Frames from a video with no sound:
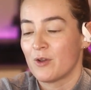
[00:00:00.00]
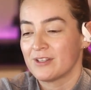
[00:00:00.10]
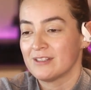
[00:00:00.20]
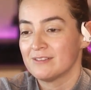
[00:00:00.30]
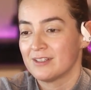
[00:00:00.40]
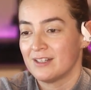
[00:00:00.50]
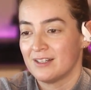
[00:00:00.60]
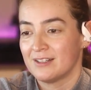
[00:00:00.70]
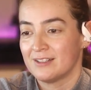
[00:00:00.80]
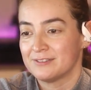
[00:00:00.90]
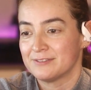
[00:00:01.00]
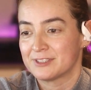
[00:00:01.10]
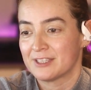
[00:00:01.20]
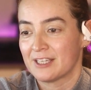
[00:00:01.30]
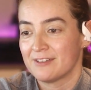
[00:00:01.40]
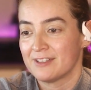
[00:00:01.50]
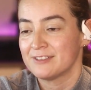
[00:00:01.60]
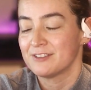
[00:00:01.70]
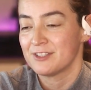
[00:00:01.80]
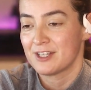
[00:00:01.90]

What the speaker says: model 7